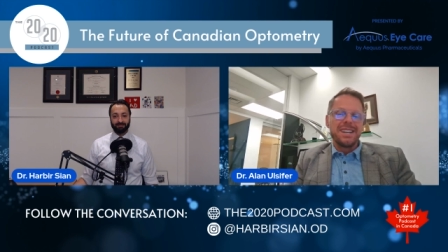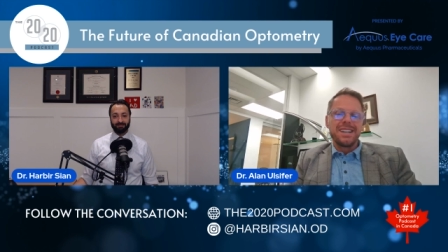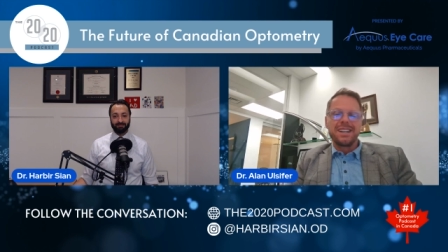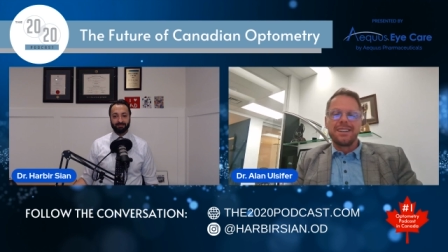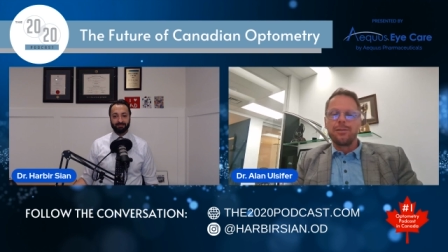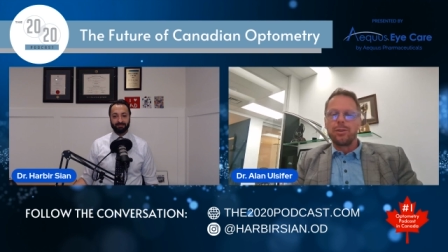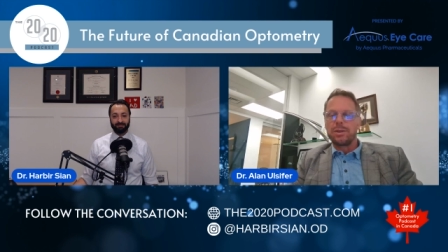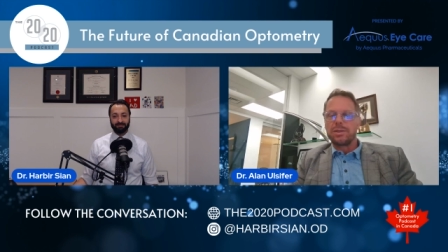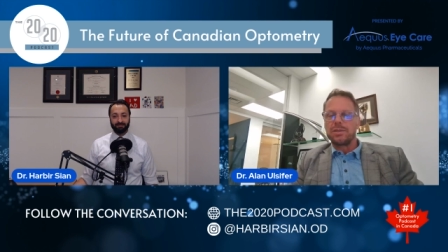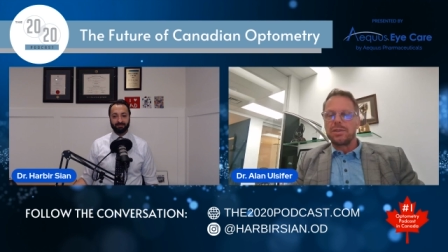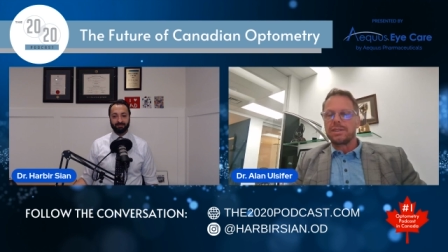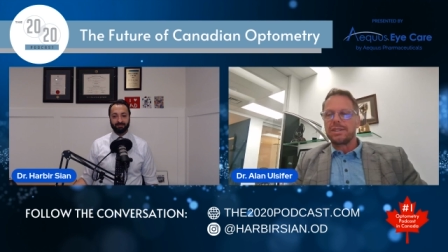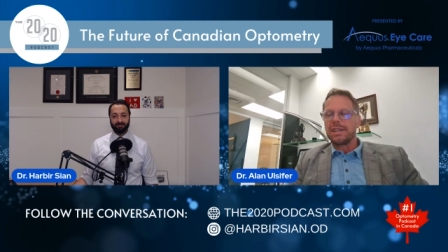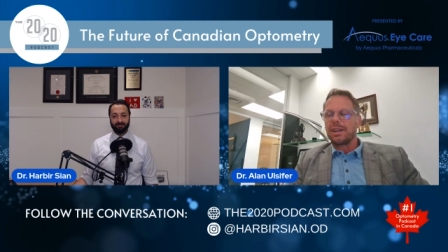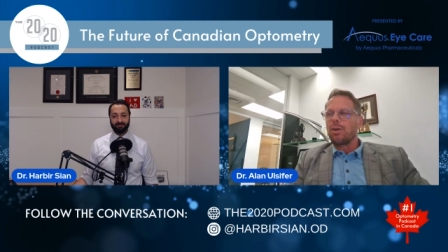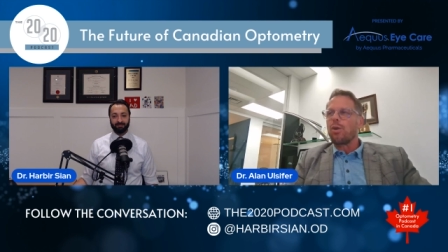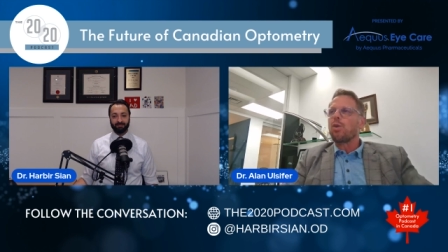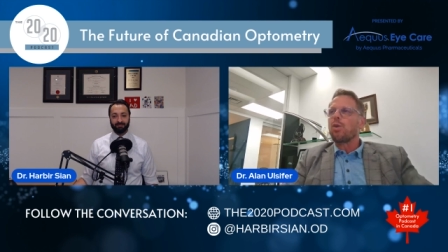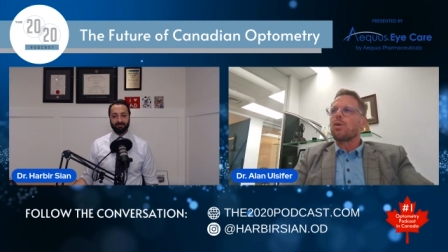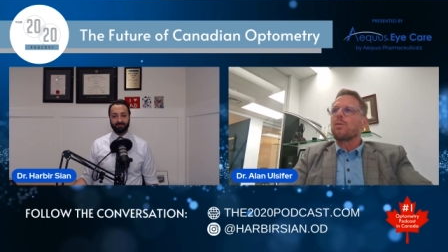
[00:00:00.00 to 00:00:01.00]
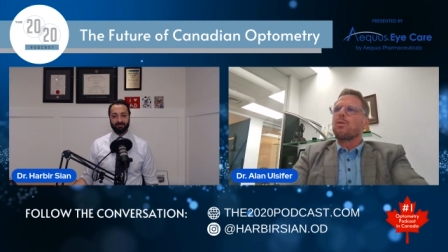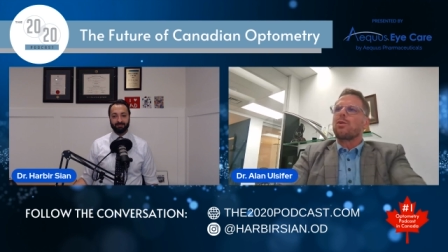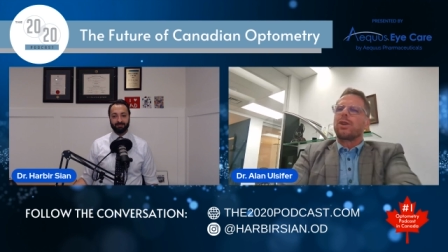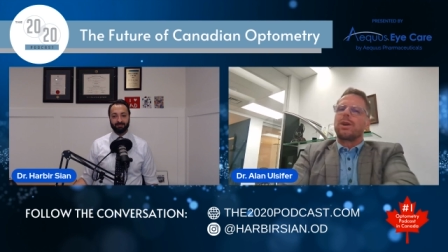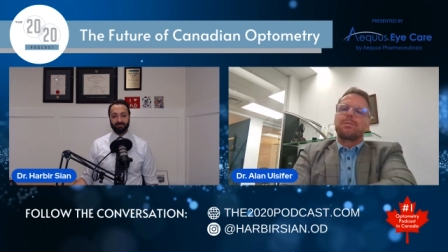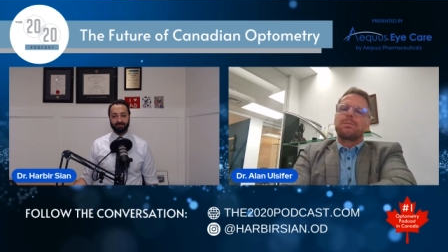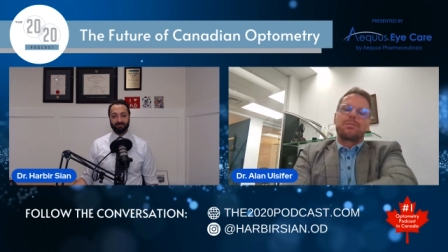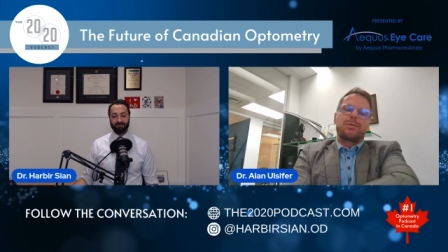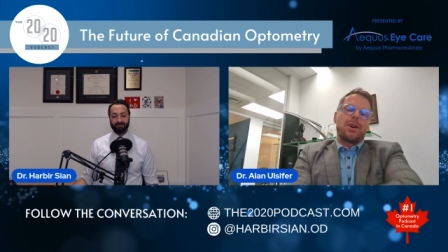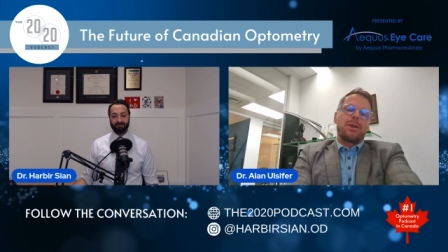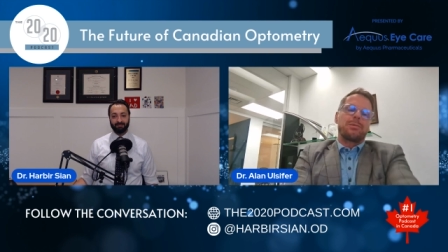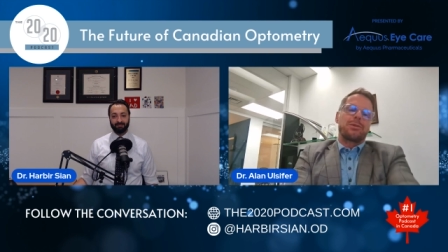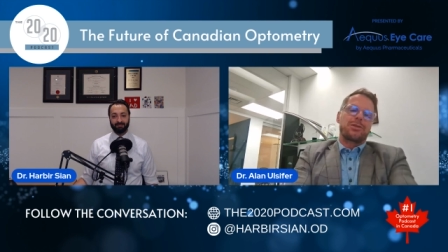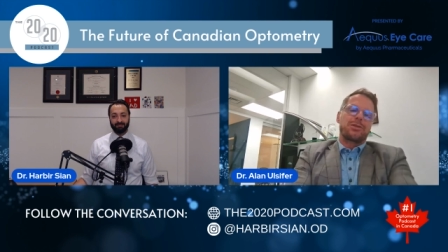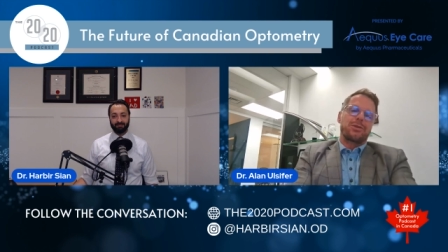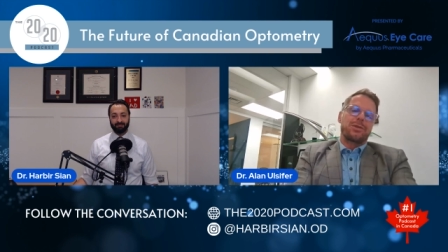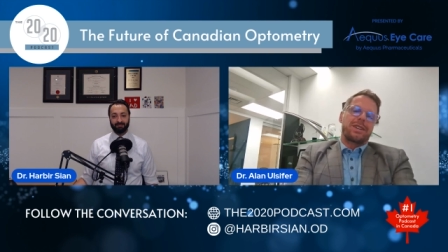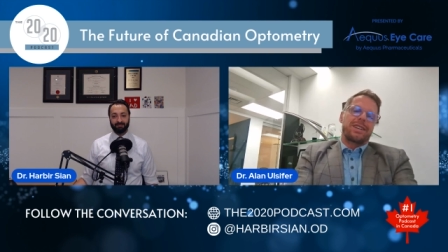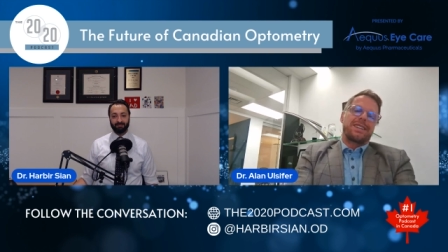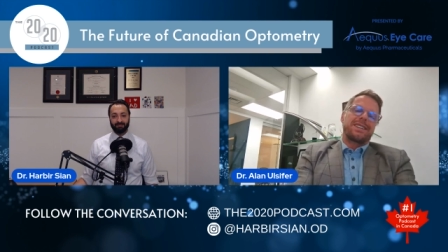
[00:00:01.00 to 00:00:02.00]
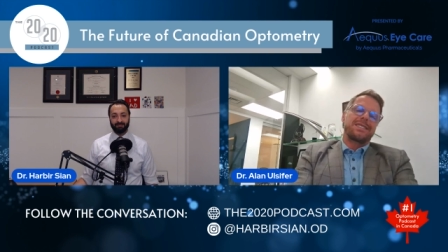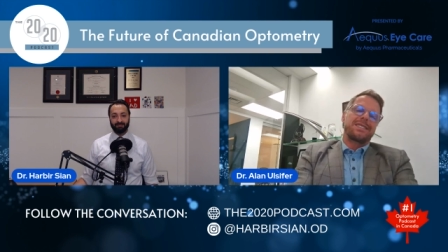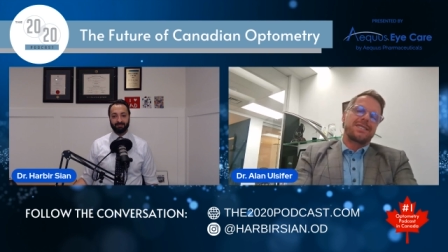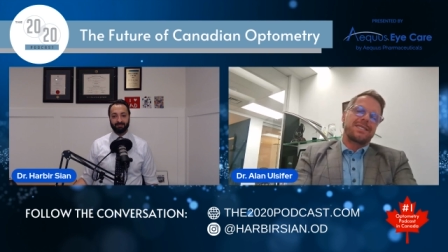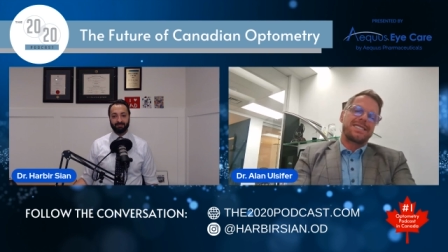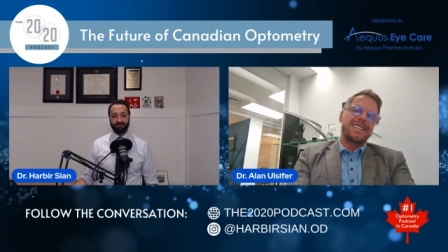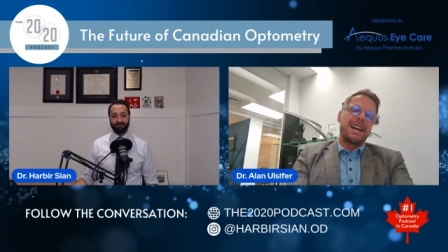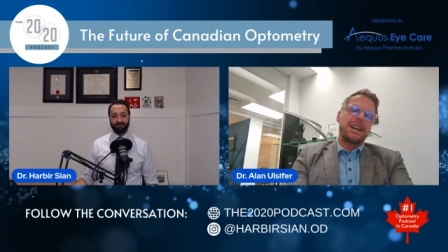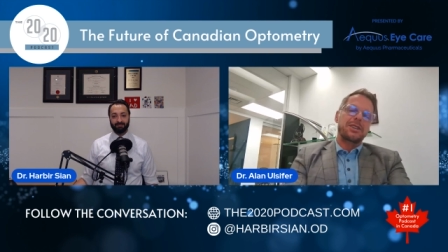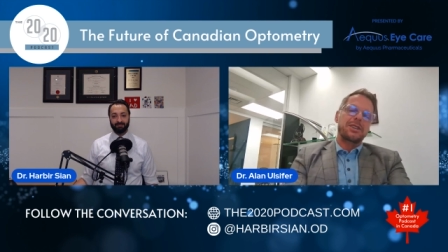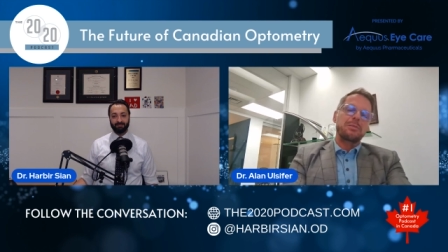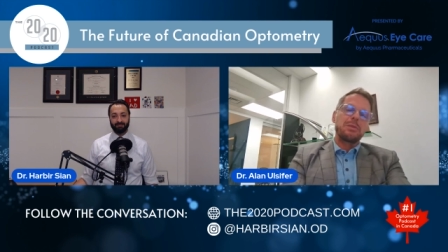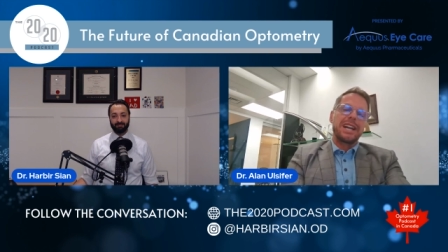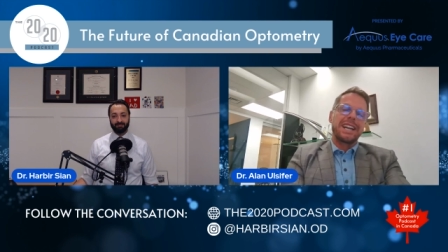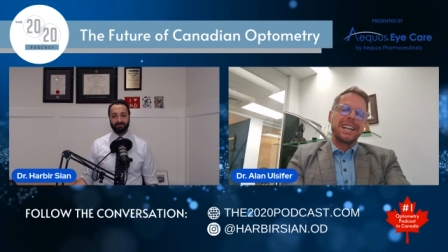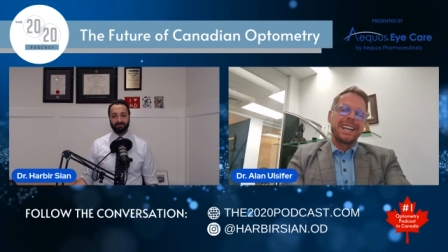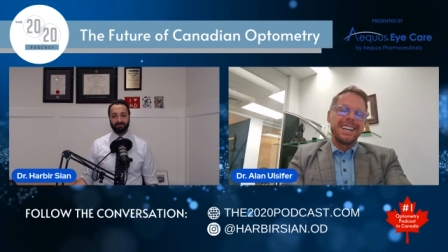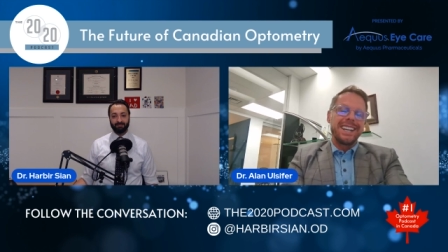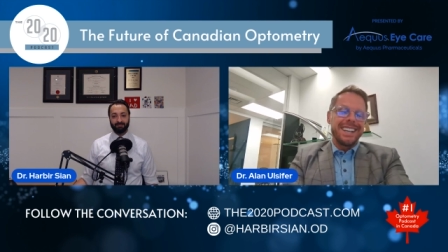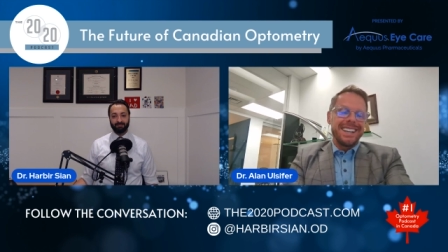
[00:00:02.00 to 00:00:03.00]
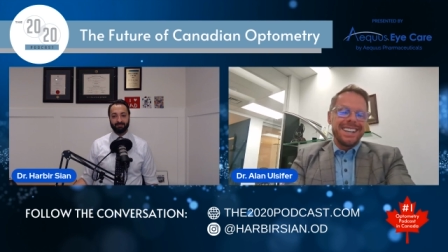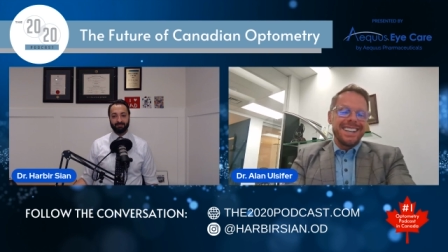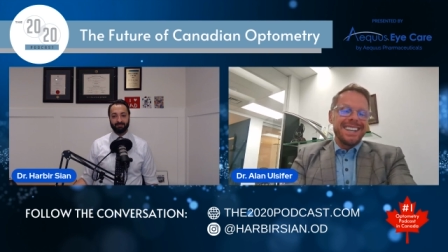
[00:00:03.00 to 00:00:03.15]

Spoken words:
I've always looked at corporate optometry as tax planning.